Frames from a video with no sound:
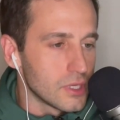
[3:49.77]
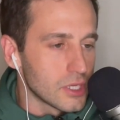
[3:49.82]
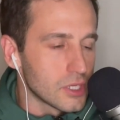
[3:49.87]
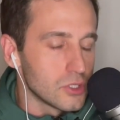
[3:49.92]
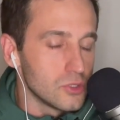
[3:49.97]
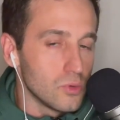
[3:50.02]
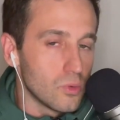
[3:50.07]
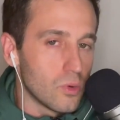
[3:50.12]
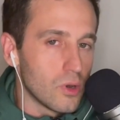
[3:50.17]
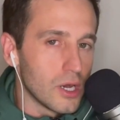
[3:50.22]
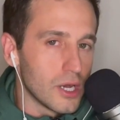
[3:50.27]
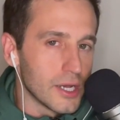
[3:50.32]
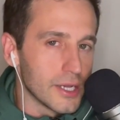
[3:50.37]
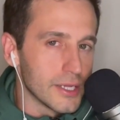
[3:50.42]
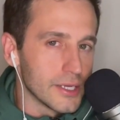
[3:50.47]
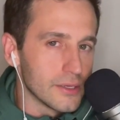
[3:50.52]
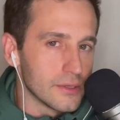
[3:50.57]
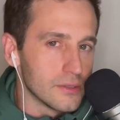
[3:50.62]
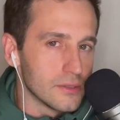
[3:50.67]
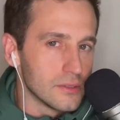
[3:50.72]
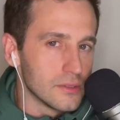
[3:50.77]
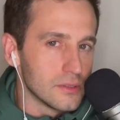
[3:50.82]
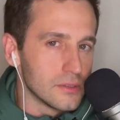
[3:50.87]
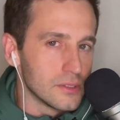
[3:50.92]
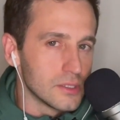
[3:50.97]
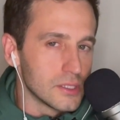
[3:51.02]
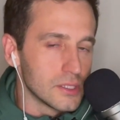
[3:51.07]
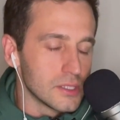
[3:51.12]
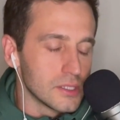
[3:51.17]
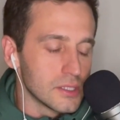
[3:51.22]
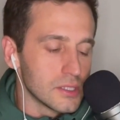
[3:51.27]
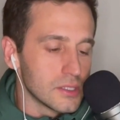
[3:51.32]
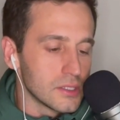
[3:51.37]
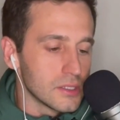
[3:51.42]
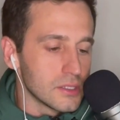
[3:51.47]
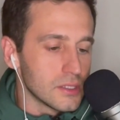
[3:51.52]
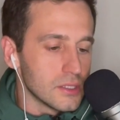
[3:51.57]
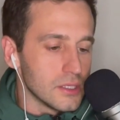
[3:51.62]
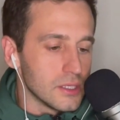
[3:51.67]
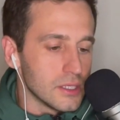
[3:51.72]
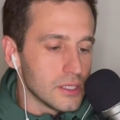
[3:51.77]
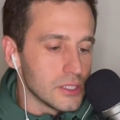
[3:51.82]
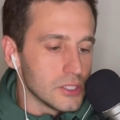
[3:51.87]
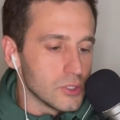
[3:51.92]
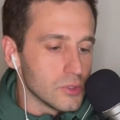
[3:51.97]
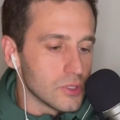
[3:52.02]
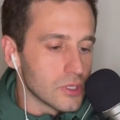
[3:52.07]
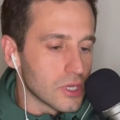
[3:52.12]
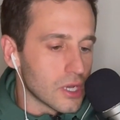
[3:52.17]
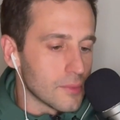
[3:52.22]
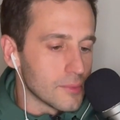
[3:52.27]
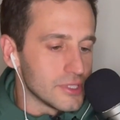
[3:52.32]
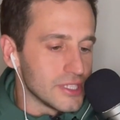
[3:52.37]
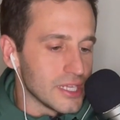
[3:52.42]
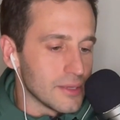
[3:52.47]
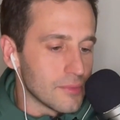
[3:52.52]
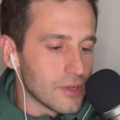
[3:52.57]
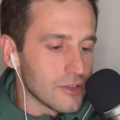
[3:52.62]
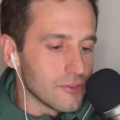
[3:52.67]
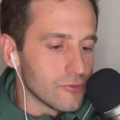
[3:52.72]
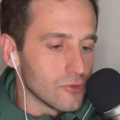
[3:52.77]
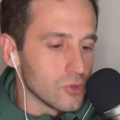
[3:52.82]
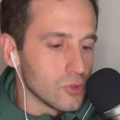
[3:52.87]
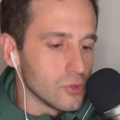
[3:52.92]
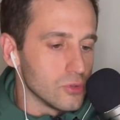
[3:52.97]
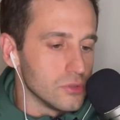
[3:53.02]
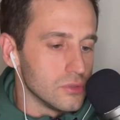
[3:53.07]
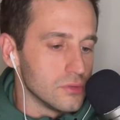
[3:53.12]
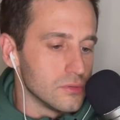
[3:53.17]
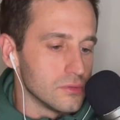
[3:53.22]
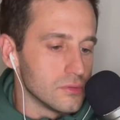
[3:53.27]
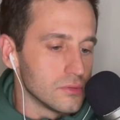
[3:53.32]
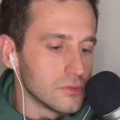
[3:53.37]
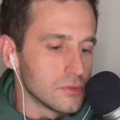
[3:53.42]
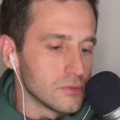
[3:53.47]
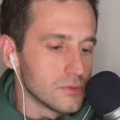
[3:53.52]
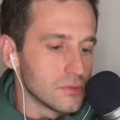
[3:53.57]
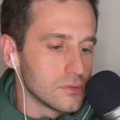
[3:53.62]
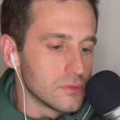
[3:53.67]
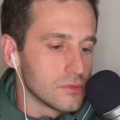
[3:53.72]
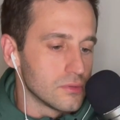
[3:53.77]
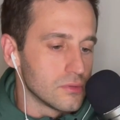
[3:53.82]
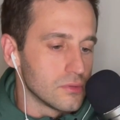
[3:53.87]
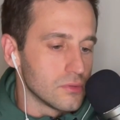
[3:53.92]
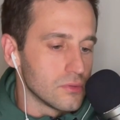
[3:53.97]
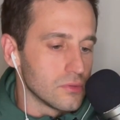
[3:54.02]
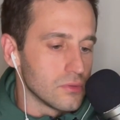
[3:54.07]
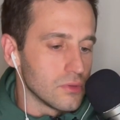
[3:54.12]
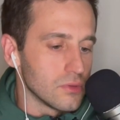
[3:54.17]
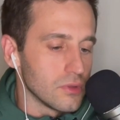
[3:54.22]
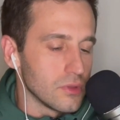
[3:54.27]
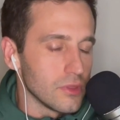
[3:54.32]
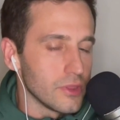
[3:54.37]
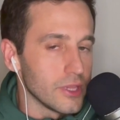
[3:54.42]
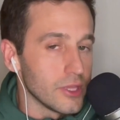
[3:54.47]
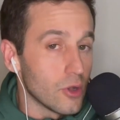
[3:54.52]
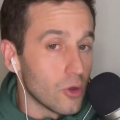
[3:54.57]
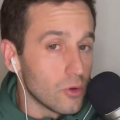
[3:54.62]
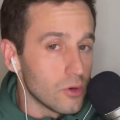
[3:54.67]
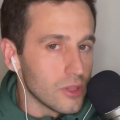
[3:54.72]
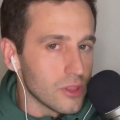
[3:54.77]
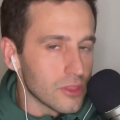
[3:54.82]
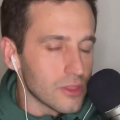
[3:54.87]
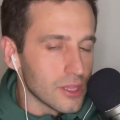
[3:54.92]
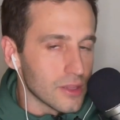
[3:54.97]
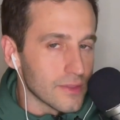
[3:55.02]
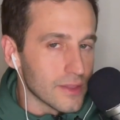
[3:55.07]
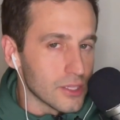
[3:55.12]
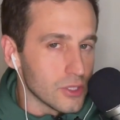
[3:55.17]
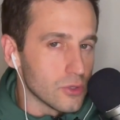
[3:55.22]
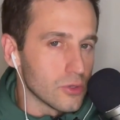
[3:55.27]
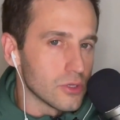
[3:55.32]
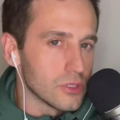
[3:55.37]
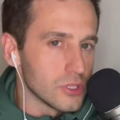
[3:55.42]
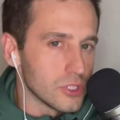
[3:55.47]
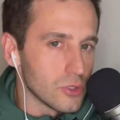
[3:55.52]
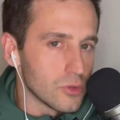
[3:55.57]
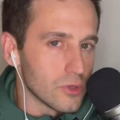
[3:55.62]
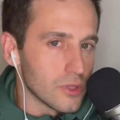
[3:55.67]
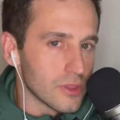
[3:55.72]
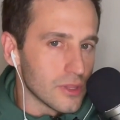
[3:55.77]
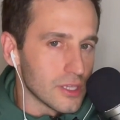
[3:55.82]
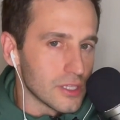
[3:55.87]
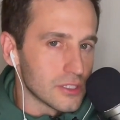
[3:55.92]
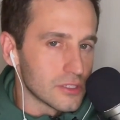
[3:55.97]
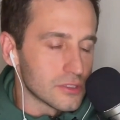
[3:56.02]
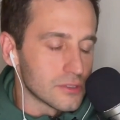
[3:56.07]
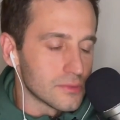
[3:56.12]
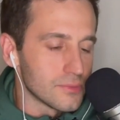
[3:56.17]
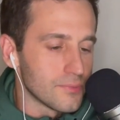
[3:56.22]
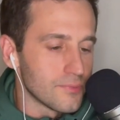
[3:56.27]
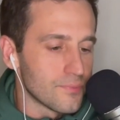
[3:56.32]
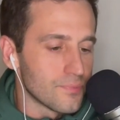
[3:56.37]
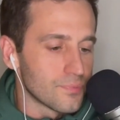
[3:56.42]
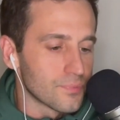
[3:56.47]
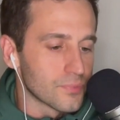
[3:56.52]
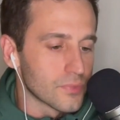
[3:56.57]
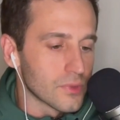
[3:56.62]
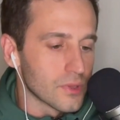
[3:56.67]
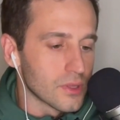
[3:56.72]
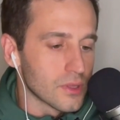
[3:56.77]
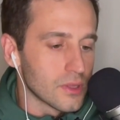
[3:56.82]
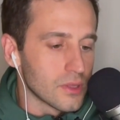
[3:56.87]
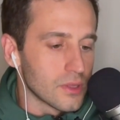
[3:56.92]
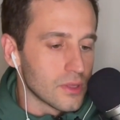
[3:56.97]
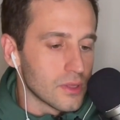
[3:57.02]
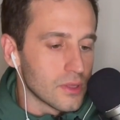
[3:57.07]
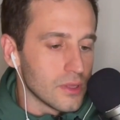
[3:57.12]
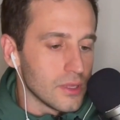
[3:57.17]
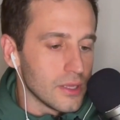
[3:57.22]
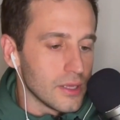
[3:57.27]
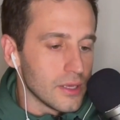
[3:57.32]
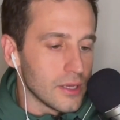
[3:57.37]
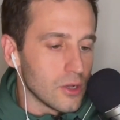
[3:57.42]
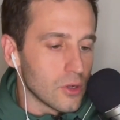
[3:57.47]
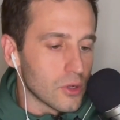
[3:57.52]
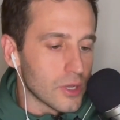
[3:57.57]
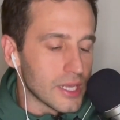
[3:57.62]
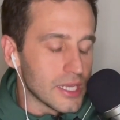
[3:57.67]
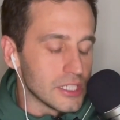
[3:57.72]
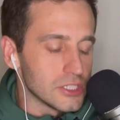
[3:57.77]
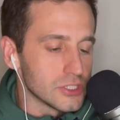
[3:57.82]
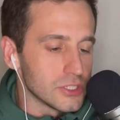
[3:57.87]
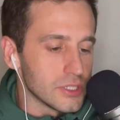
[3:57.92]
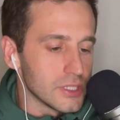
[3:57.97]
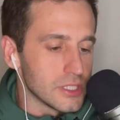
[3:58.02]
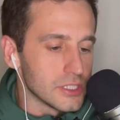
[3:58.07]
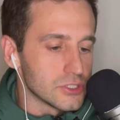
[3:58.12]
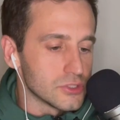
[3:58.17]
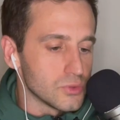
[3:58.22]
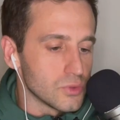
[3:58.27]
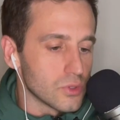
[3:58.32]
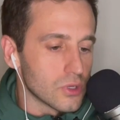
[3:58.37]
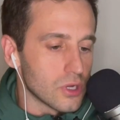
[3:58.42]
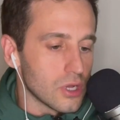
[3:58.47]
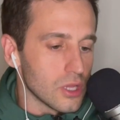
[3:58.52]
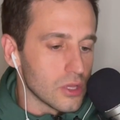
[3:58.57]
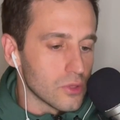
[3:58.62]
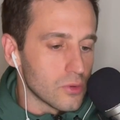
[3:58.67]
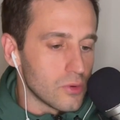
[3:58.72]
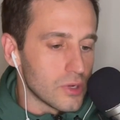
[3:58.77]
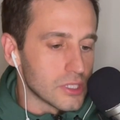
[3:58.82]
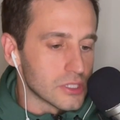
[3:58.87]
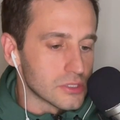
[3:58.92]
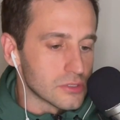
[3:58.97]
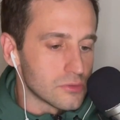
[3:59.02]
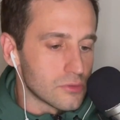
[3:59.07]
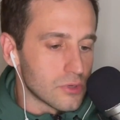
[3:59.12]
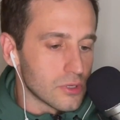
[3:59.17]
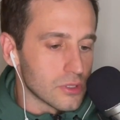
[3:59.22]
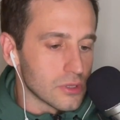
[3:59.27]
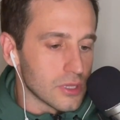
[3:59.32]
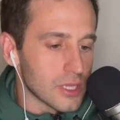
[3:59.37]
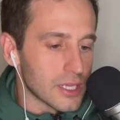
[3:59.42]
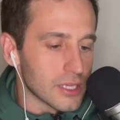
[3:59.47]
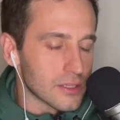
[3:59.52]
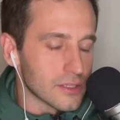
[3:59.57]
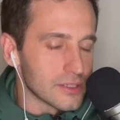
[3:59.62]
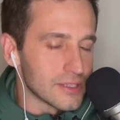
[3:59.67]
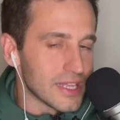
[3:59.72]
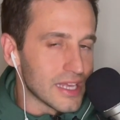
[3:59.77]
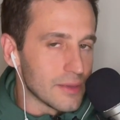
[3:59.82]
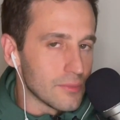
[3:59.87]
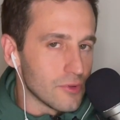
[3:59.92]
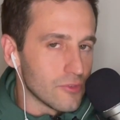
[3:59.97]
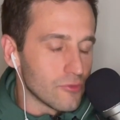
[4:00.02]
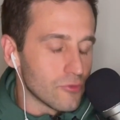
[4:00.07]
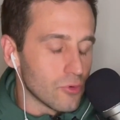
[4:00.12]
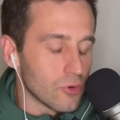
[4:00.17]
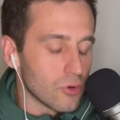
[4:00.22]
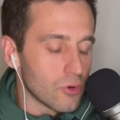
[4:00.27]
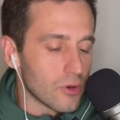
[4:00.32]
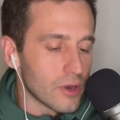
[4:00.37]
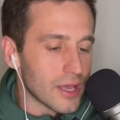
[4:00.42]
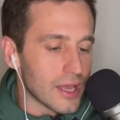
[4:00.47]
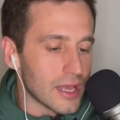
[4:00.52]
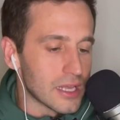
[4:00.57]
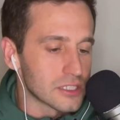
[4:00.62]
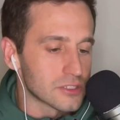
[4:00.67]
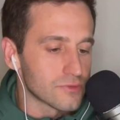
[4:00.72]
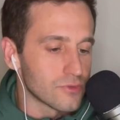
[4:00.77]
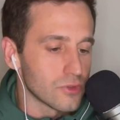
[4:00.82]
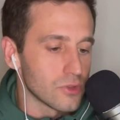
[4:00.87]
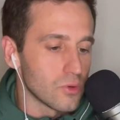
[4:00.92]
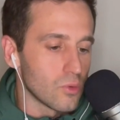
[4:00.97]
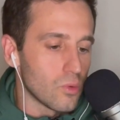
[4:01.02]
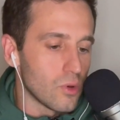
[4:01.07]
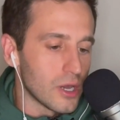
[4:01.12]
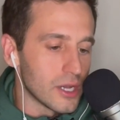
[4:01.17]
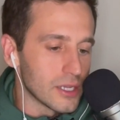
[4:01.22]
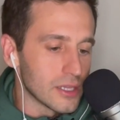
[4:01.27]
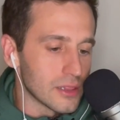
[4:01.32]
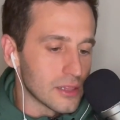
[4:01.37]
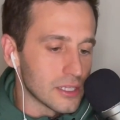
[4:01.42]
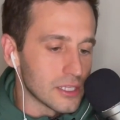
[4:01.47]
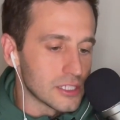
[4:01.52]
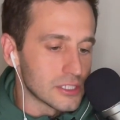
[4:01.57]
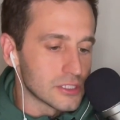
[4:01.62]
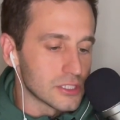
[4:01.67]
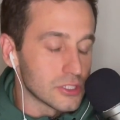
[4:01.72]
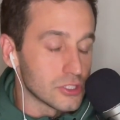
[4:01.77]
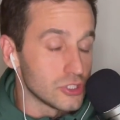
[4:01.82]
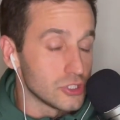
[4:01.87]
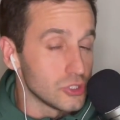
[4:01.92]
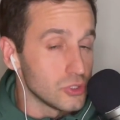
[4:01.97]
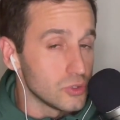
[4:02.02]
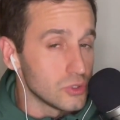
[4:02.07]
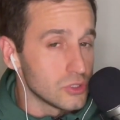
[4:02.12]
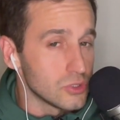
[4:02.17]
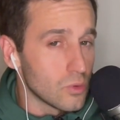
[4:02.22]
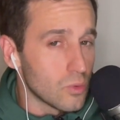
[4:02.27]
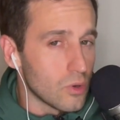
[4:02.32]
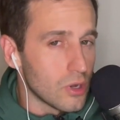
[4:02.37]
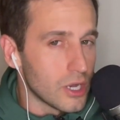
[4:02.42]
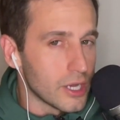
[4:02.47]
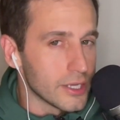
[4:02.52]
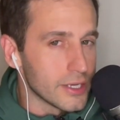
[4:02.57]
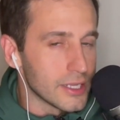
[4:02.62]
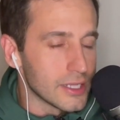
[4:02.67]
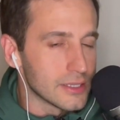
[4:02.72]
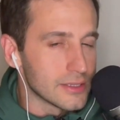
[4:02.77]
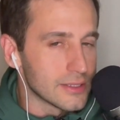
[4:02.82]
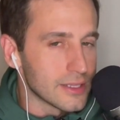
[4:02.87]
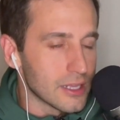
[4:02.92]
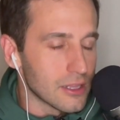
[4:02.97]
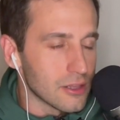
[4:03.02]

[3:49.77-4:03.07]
a good wine to accommodate my food, the only thing that you can do in this occasion is to call the restaurant like a day before, ask for the wine list, choose a wine, and